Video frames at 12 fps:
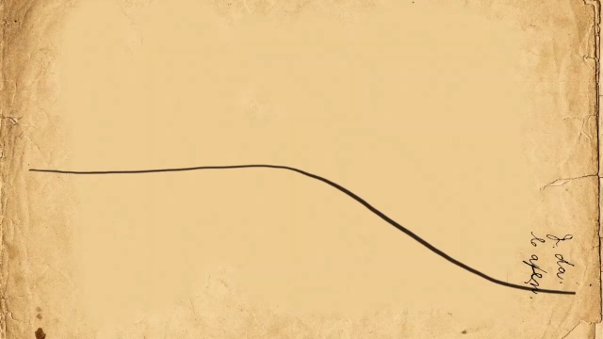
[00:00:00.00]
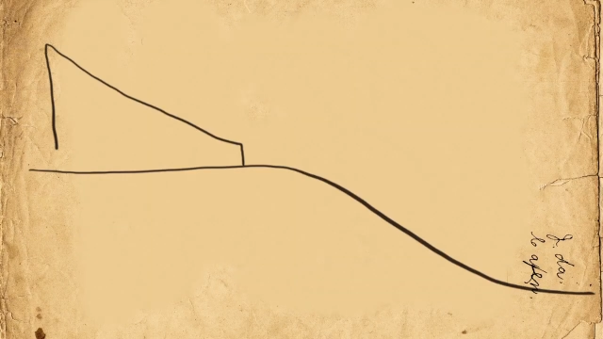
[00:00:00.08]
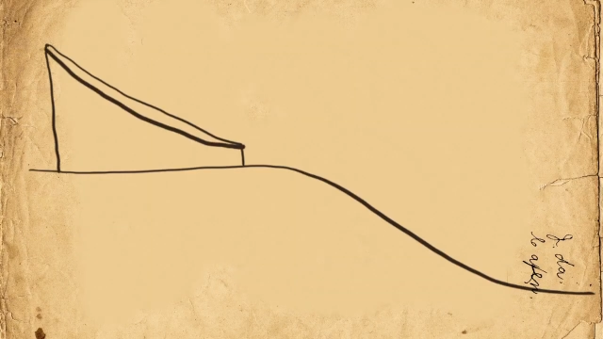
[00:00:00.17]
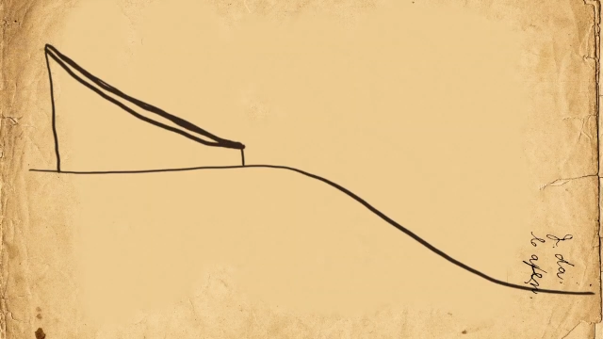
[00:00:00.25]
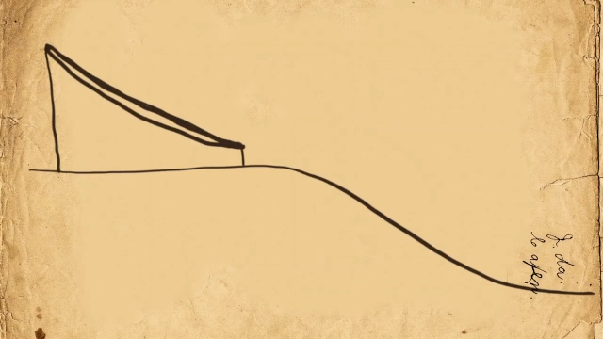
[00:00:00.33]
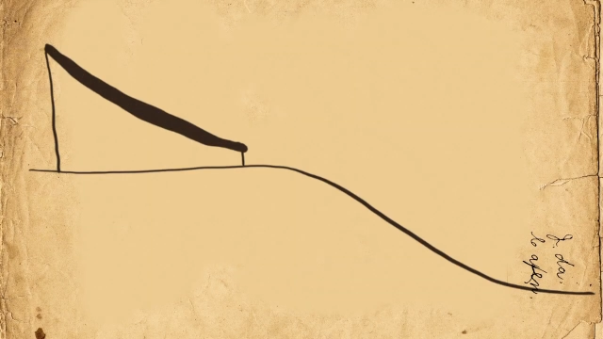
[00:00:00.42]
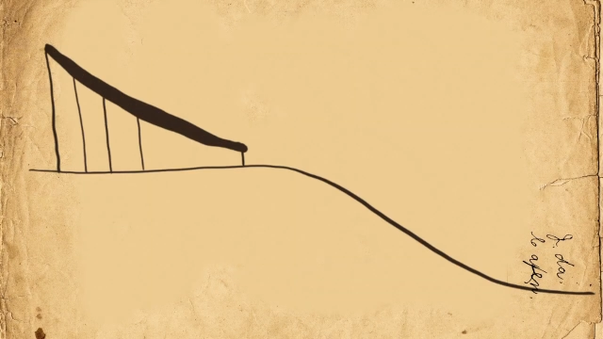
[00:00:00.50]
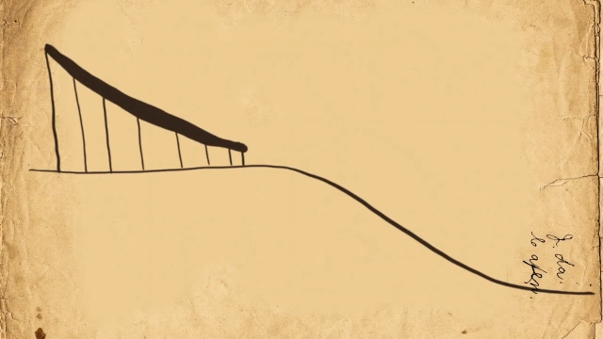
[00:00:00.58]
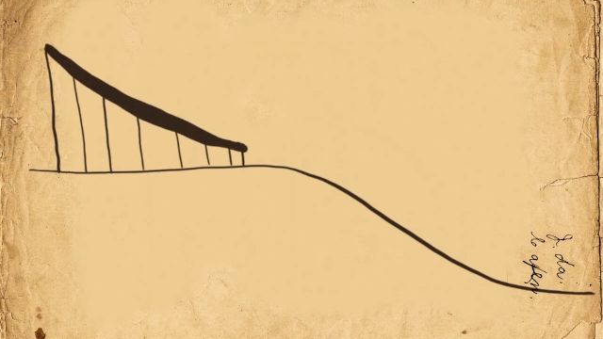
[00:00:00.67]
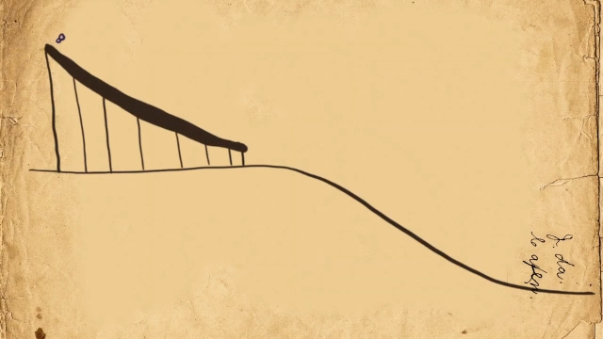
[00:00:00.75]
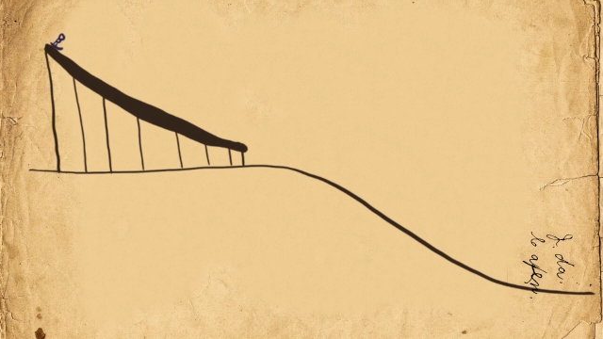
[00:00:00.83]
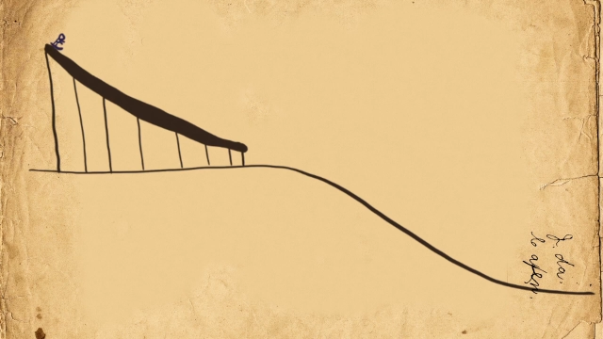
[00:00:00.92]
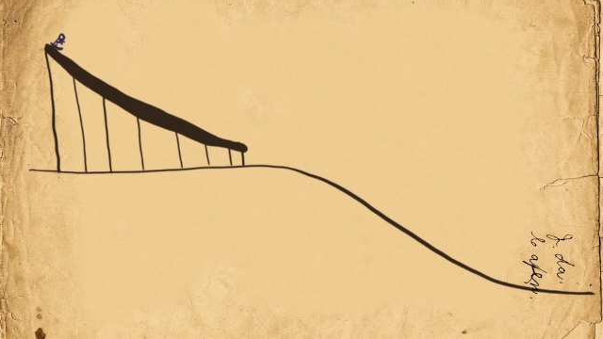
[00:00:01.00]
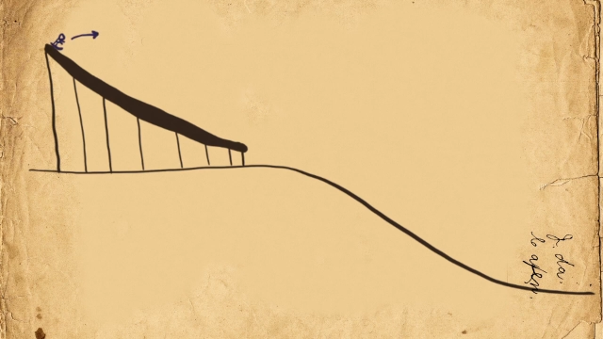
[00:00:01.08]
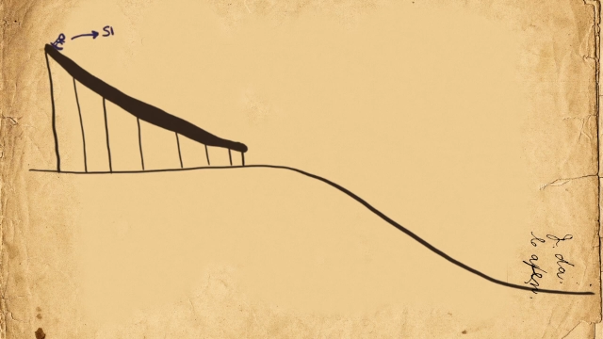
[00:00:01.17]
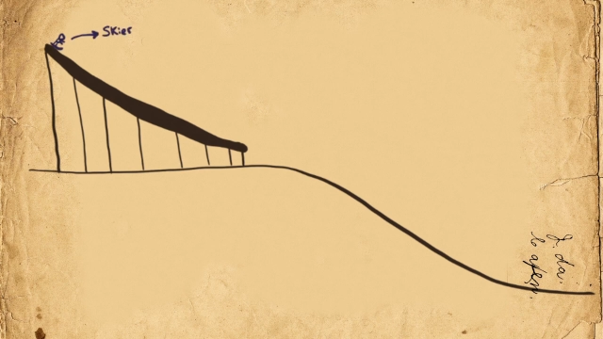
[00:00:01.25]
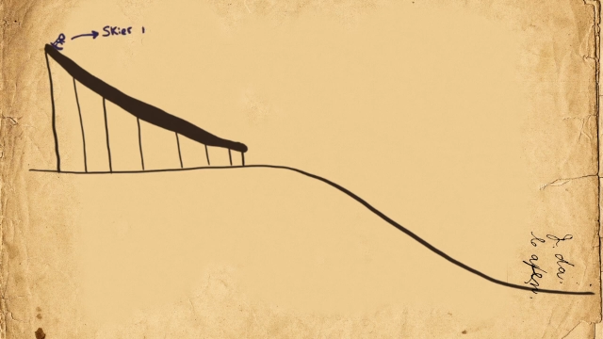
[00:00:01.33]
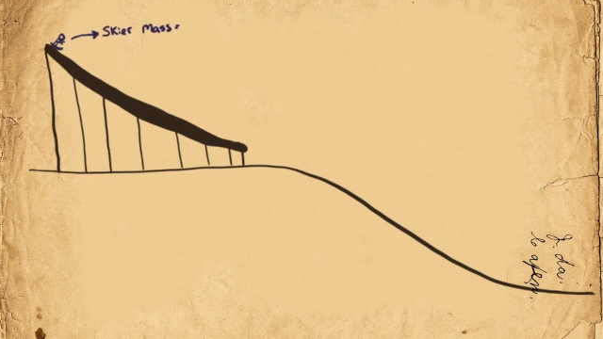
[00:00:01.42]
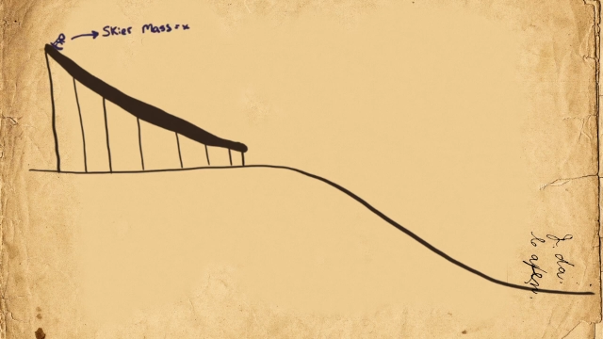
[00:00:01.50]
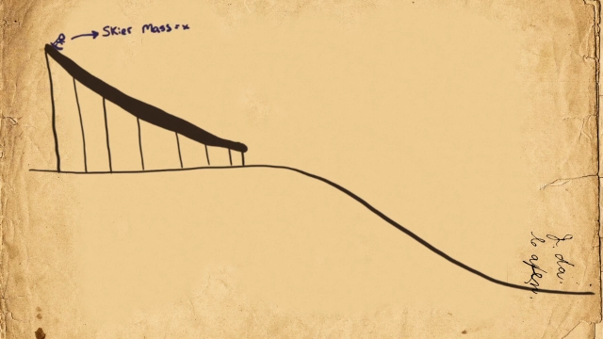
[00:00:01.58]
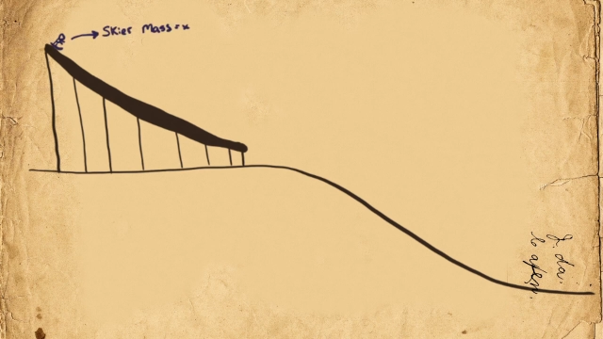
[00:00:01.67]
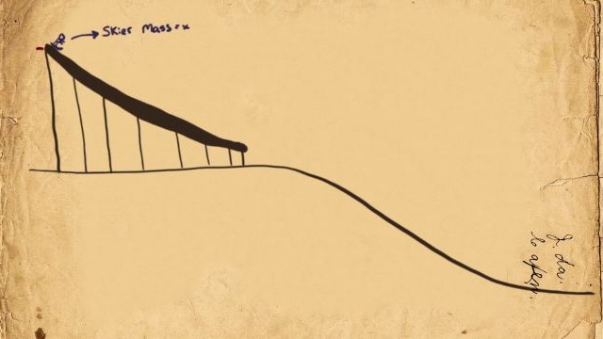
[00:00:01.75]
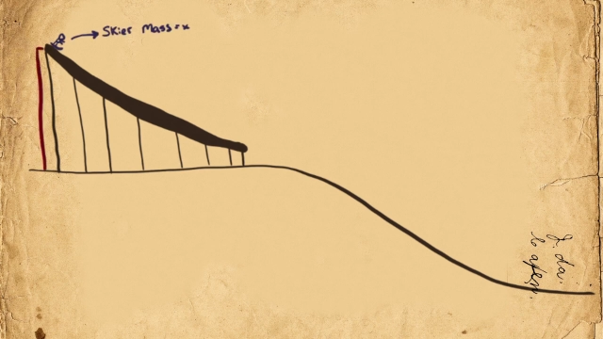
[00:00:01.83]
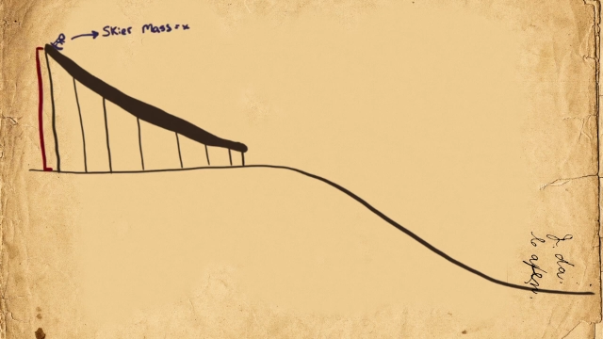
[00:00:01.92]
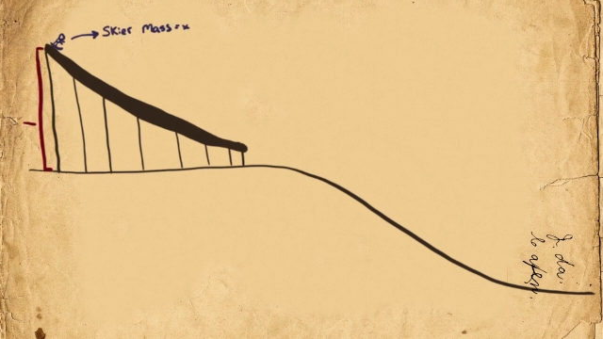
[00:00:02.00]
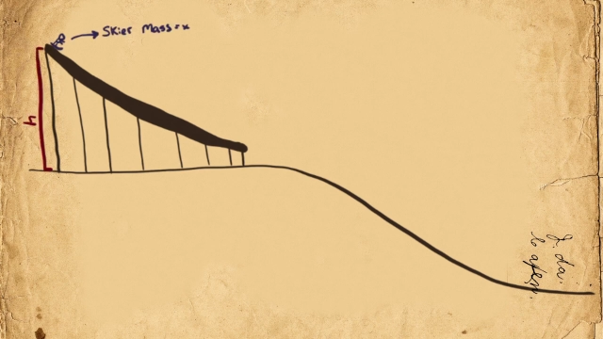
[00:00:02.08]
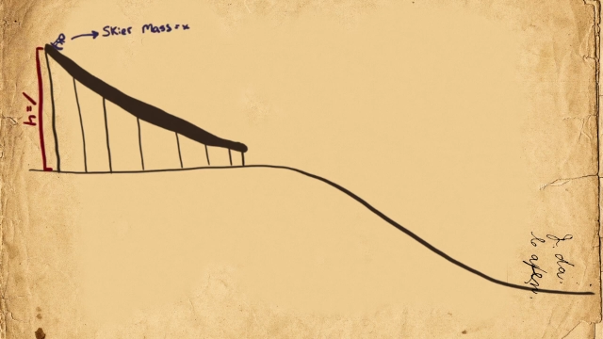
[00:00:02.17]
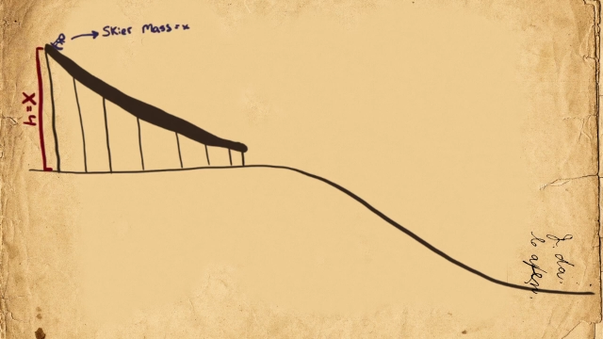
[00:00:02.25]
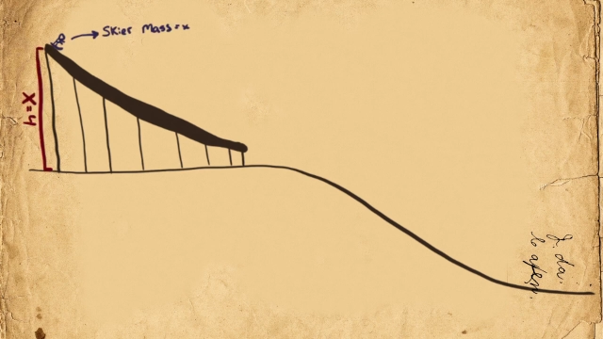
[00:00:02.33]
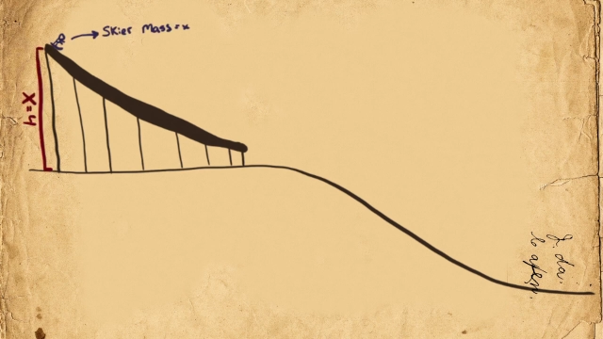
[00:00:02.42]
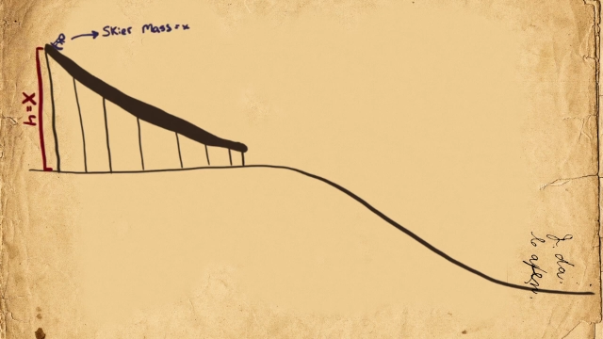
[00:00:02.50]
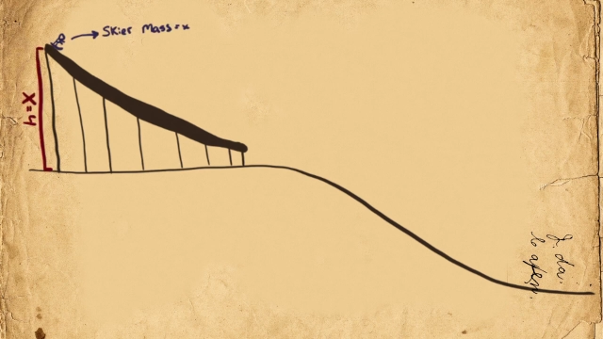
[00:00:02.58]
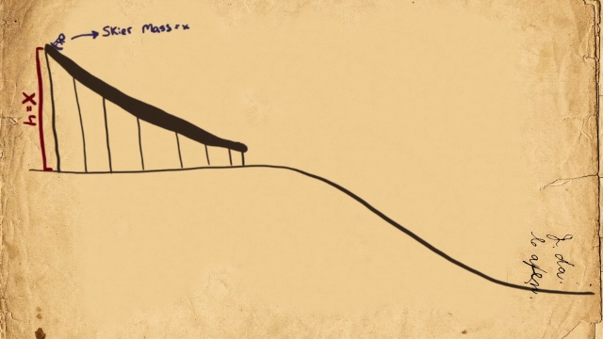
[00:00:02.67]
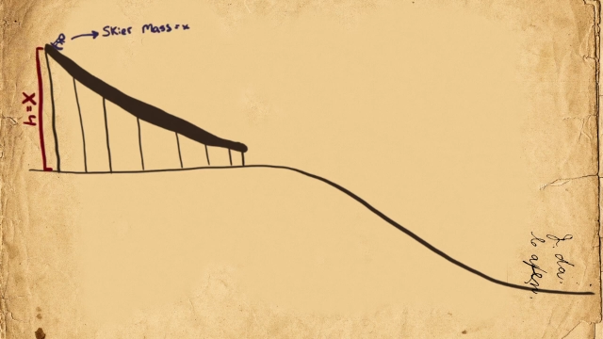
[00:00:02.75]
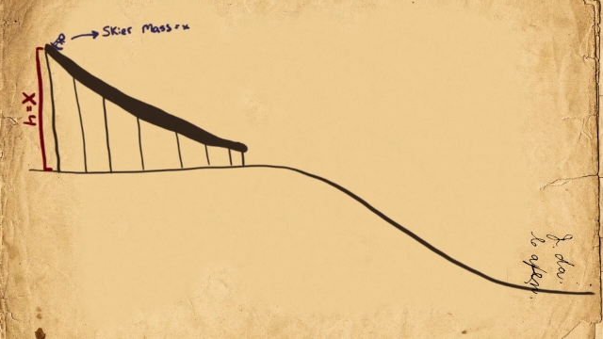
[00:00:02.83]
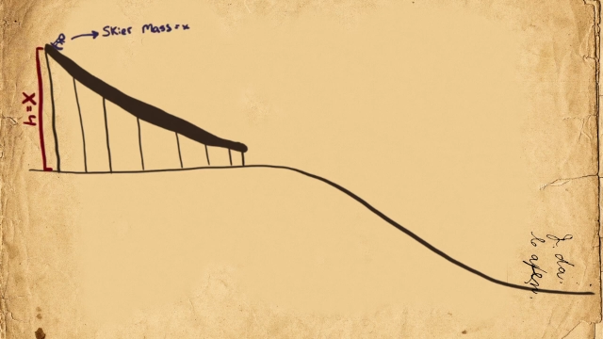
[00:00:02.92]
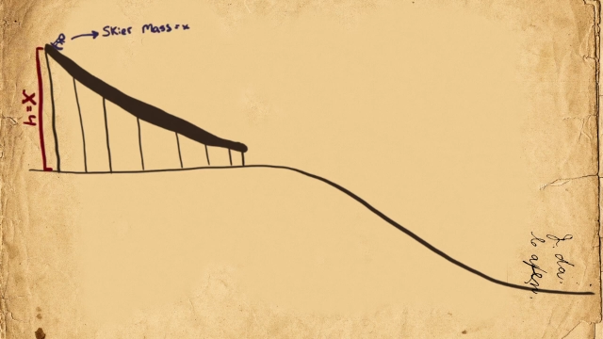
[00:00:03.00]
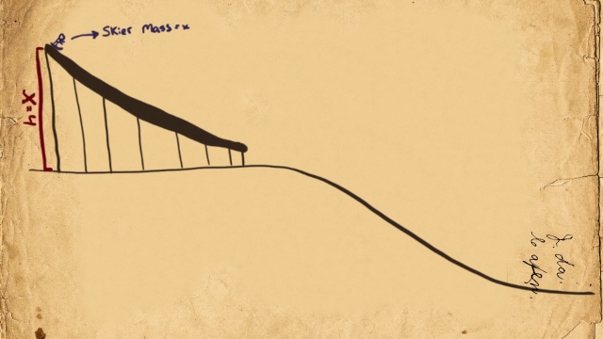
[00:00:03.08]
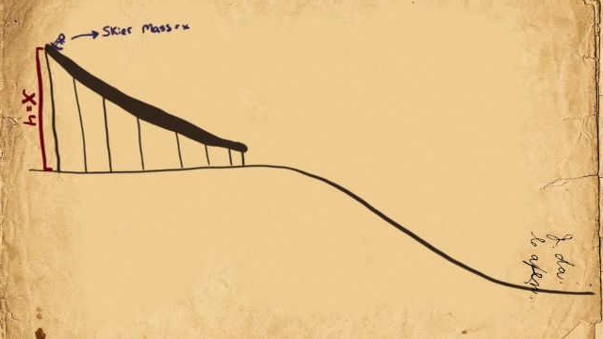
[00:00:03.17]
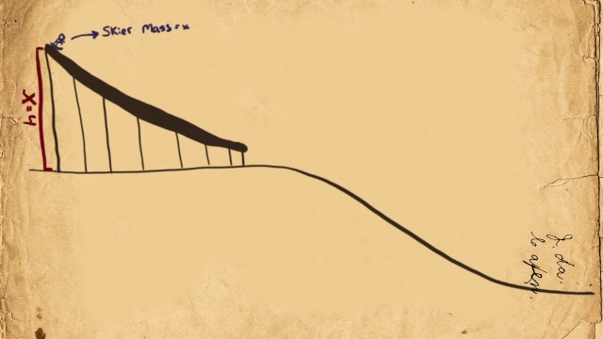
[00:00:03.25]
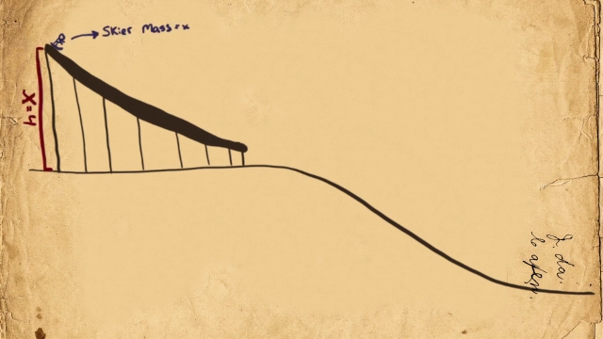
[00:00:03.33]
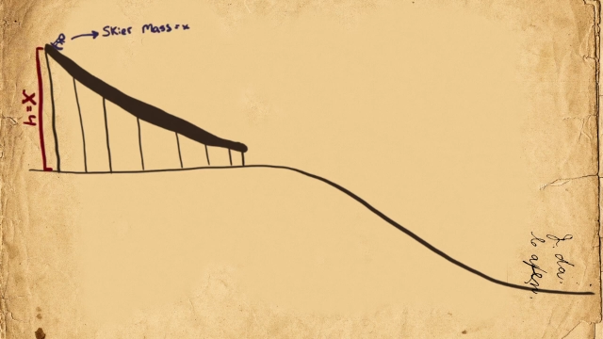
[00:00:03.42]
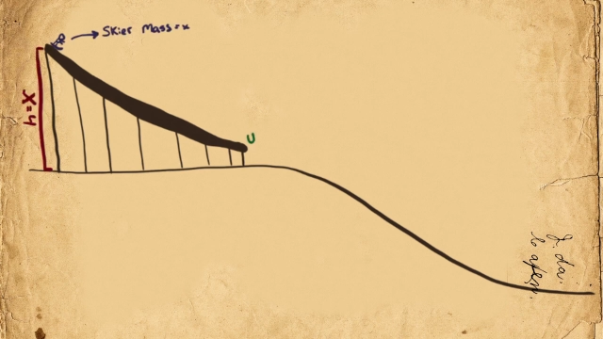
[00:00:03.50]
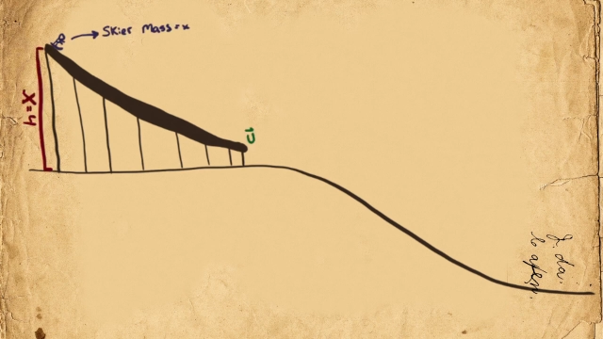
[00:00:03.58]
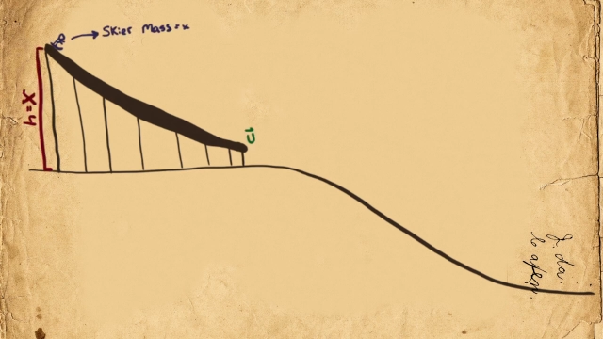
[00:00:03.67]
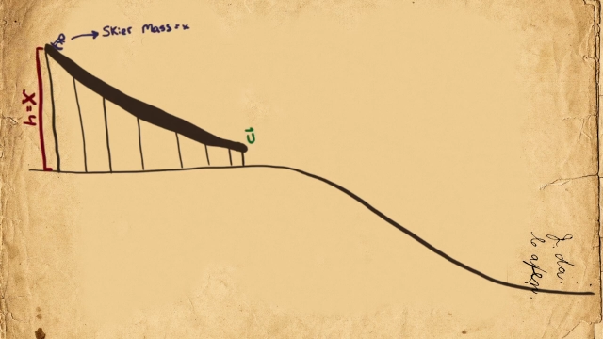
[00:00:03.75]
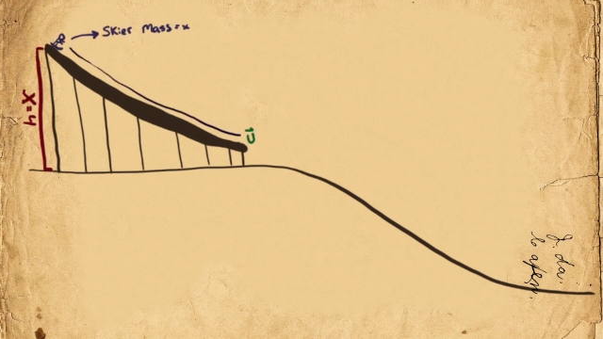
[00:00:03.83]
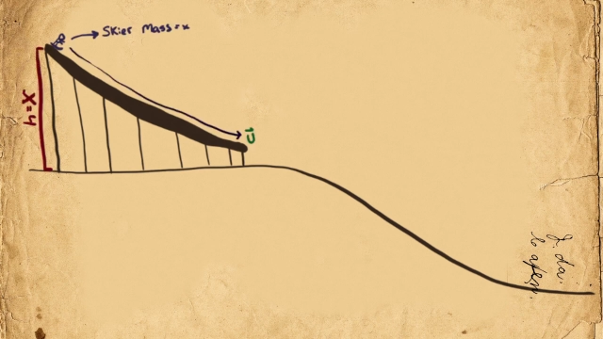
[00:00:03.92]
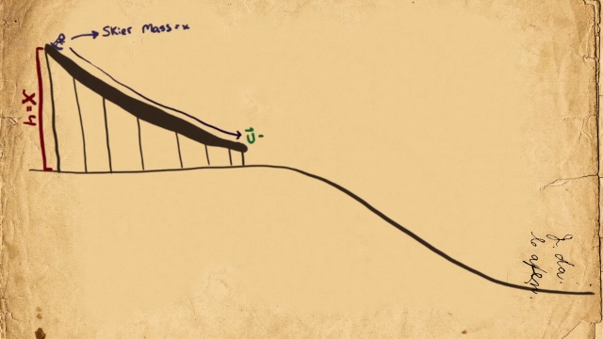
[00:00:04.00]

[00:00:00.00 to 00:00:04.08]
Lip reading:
(no speaker visible)